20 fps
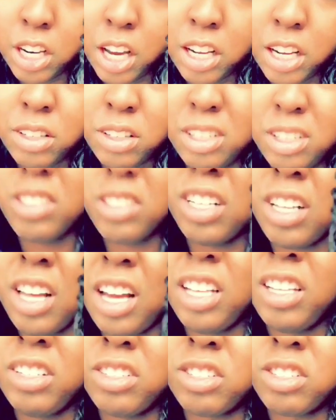I know there's a
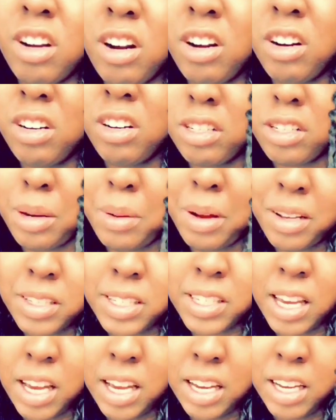lot, there's cars
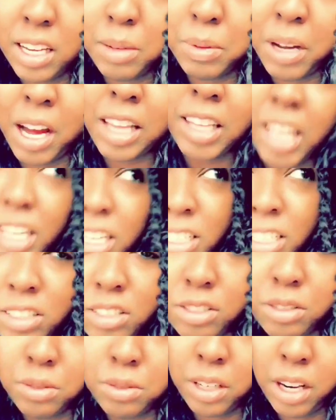outside, but I
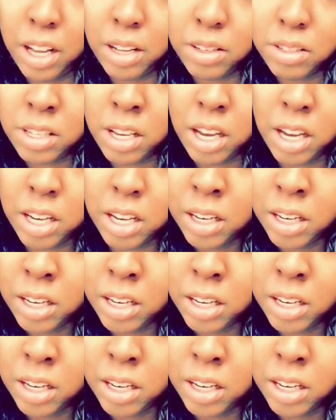like doing it outside.